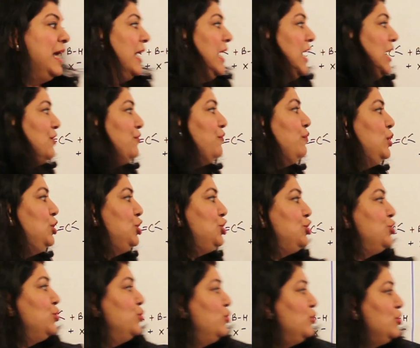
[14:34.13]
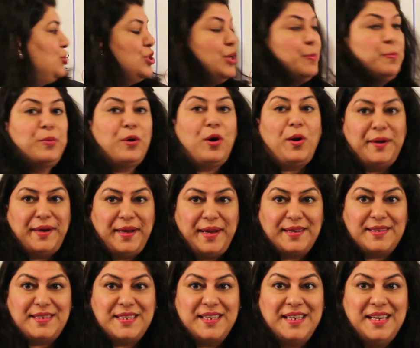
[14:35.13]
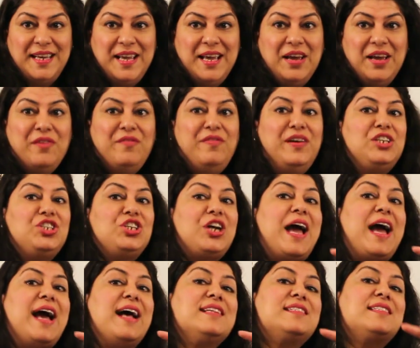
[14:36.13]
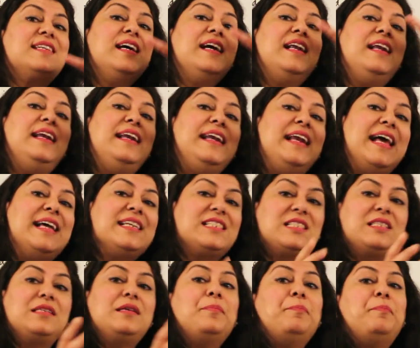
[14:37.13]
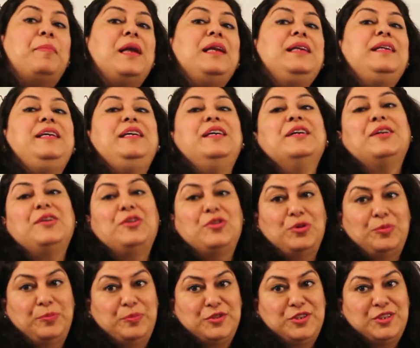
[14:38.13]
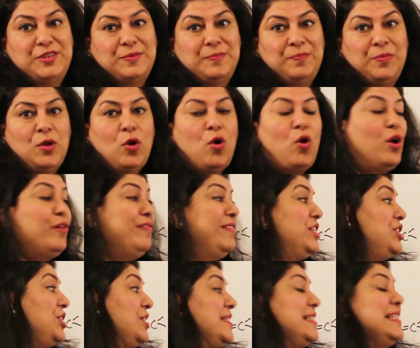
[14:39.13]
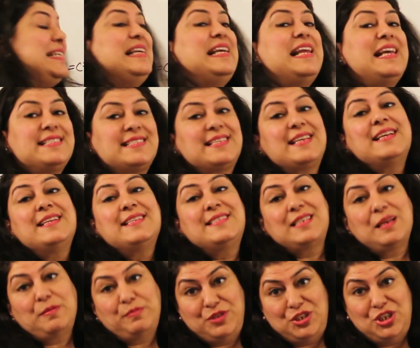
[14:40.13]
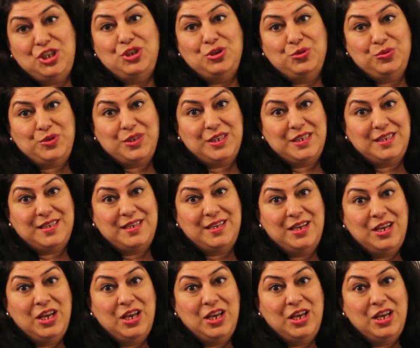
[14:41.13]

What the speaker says: it would choose the product which has less bulkier groups or which is less substituted.